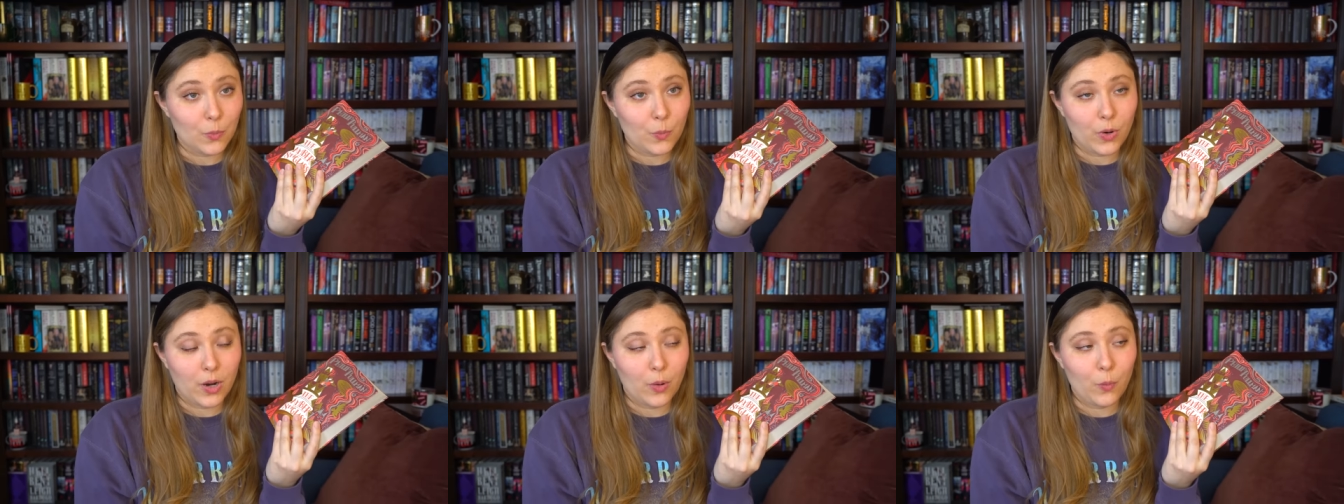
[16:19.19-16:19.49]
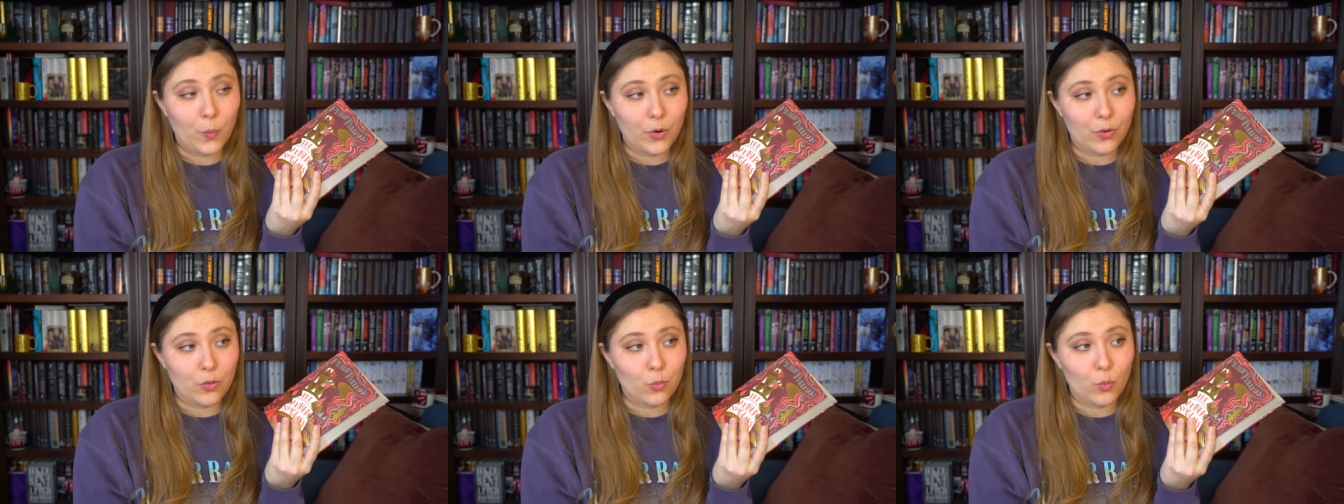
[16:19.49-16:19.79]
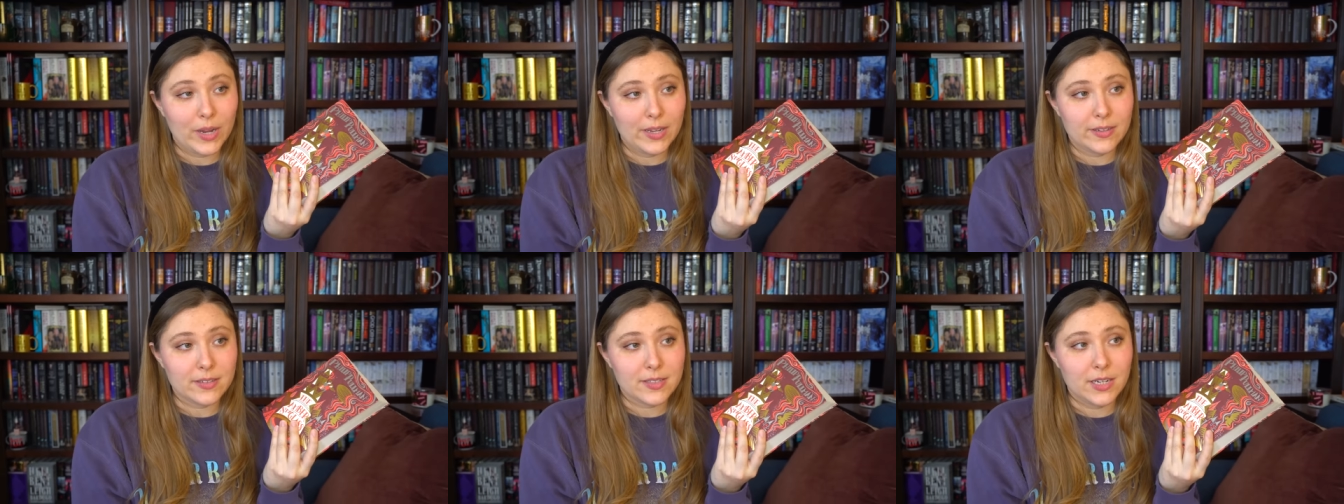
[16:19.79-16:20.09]
a
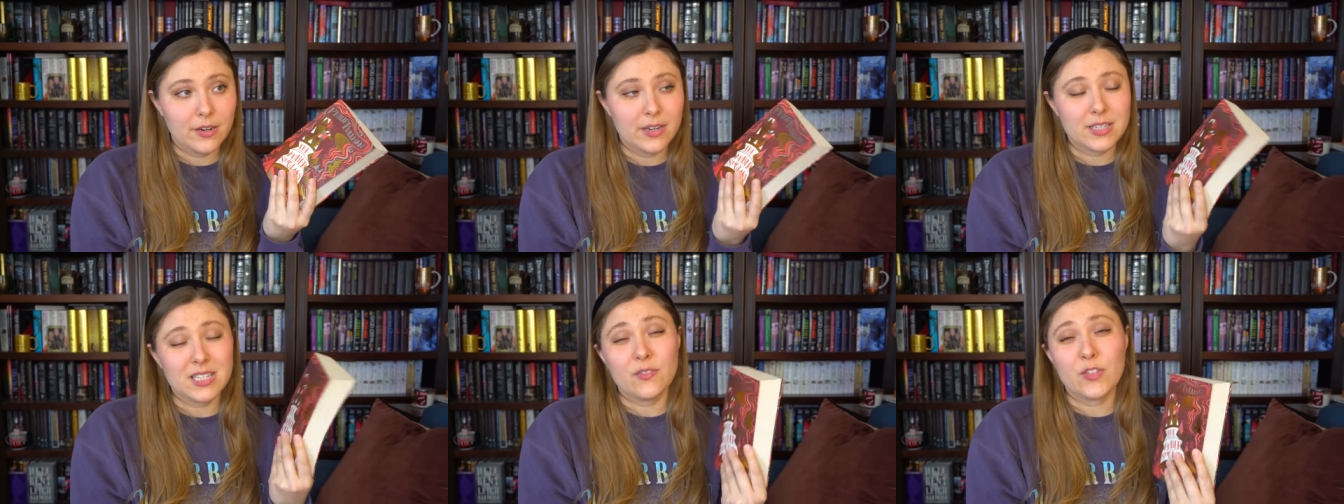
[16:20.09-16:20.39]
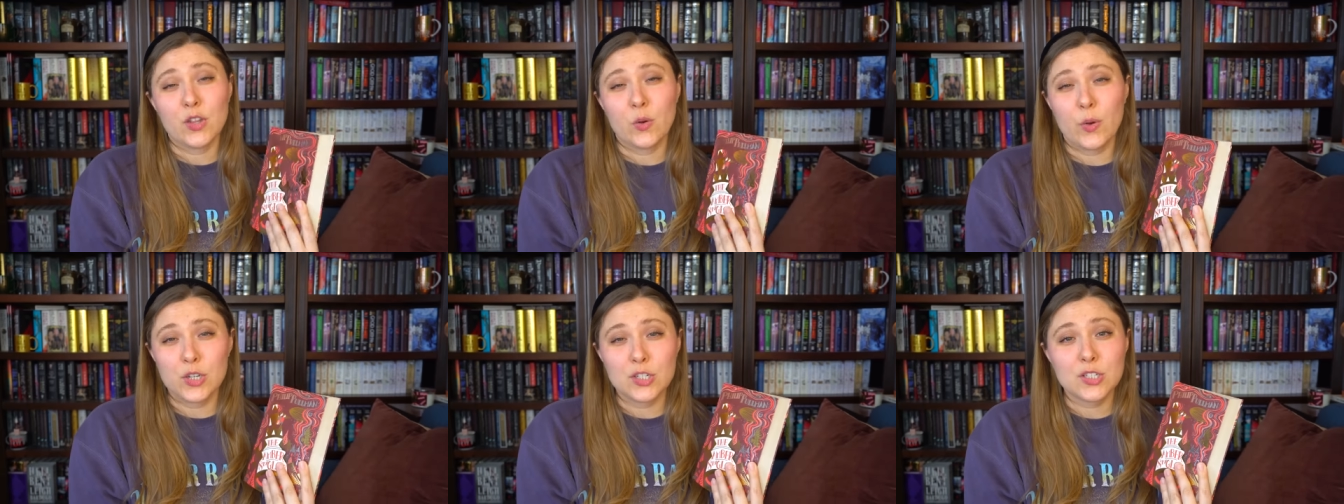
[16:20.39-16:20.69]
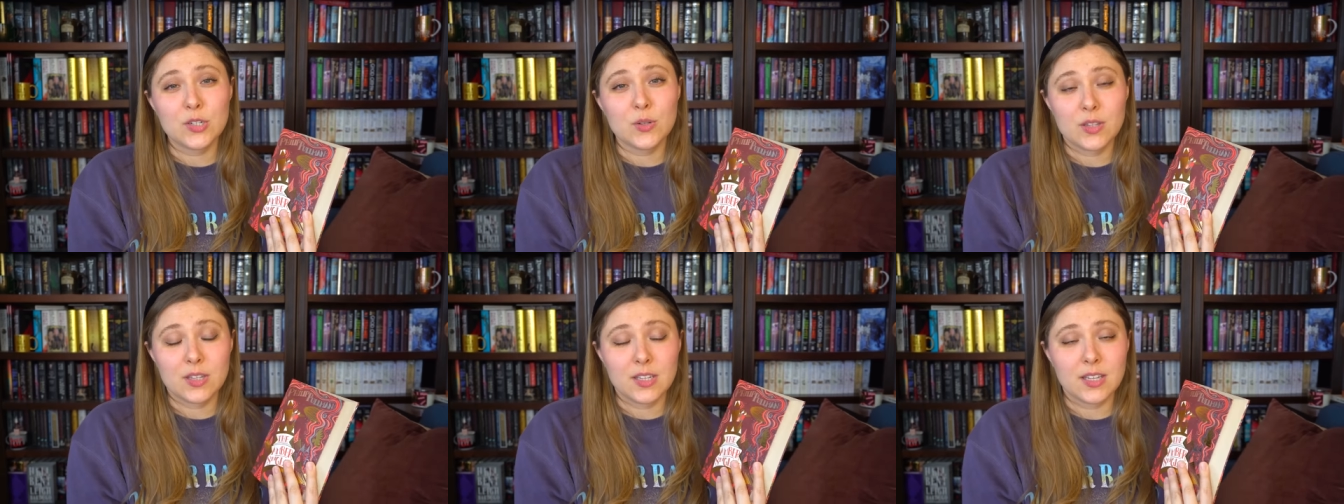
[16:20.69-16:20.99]
worthwhile series, even though I
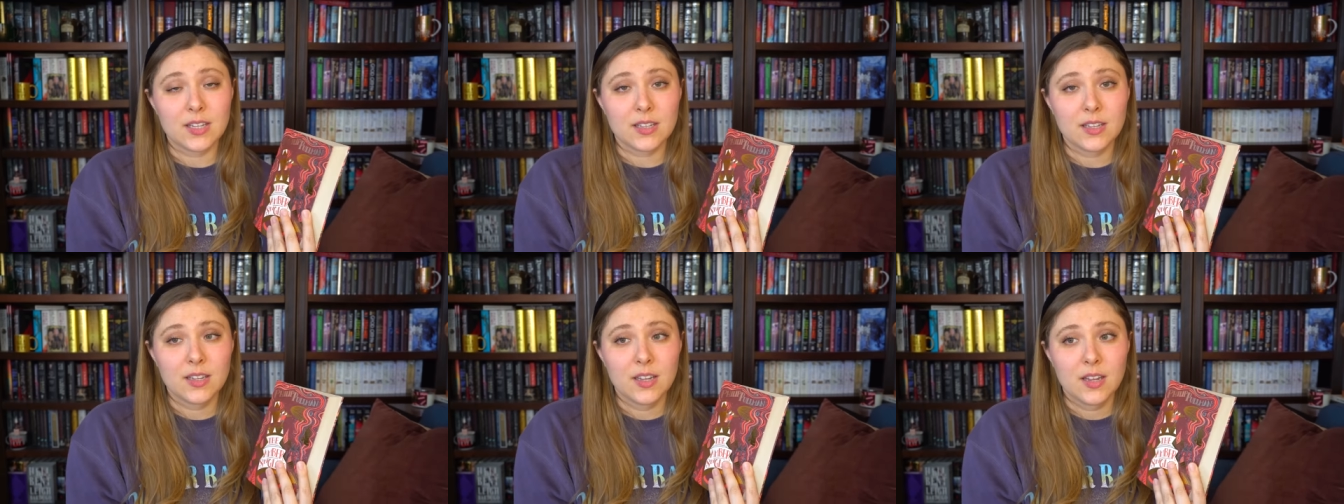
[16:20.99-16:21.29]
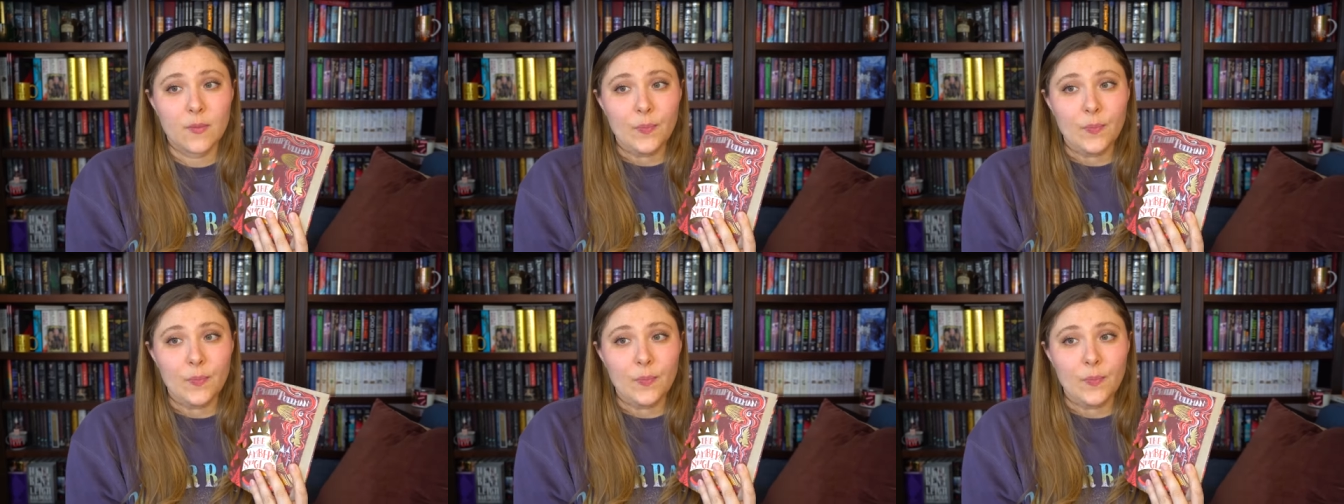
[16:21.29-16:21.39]
do think,